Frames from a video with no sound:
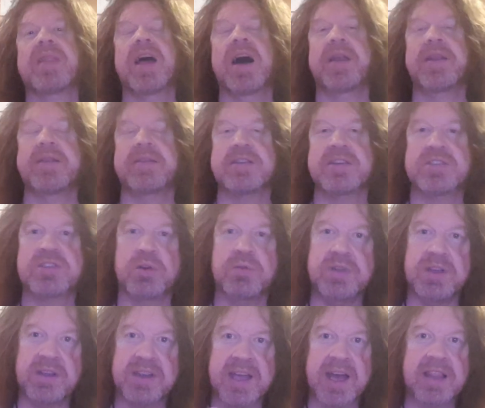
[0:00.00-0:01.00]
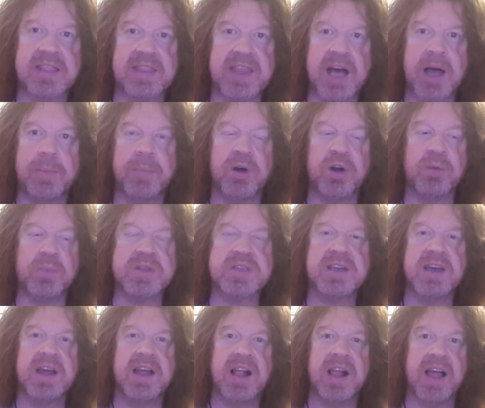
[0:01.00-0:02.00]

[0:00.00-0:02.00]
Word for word: And um, so you get that moment,